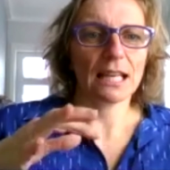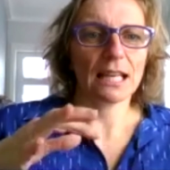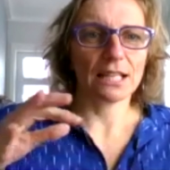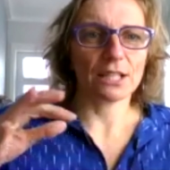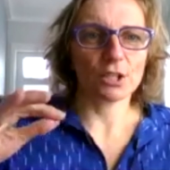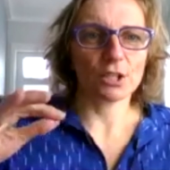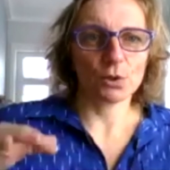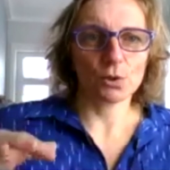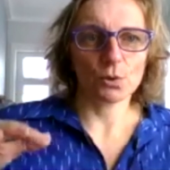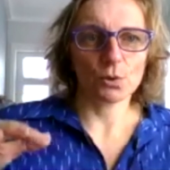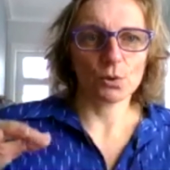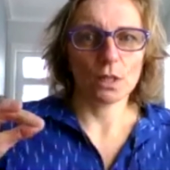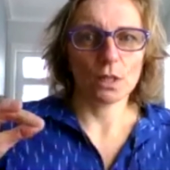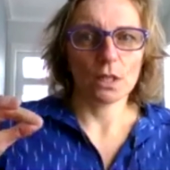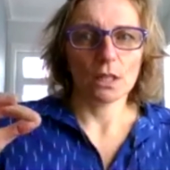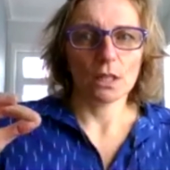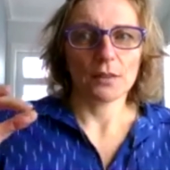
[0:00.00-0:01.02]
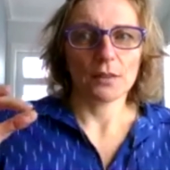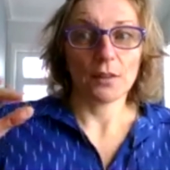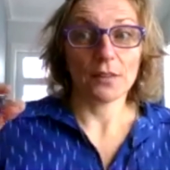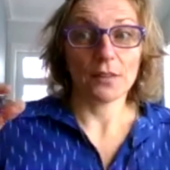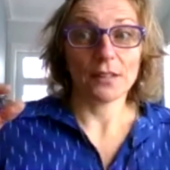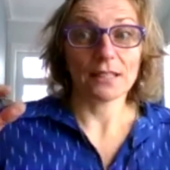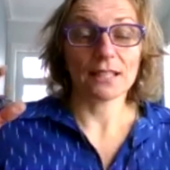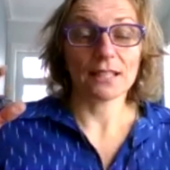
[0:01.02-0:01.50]
and do the
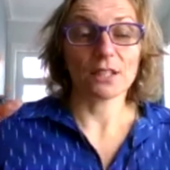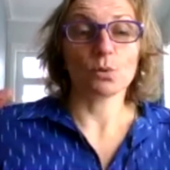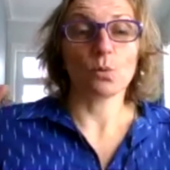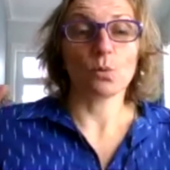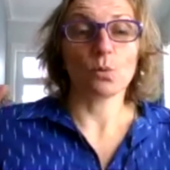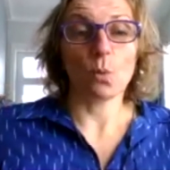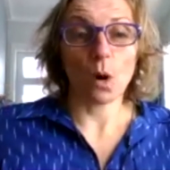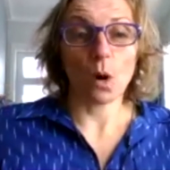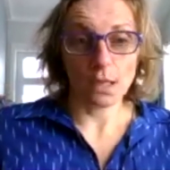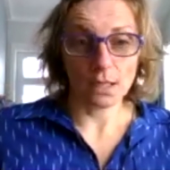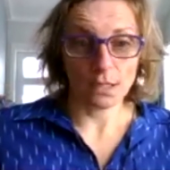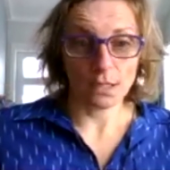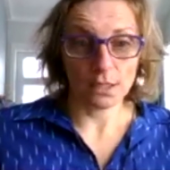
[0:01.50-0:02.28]
things that you want to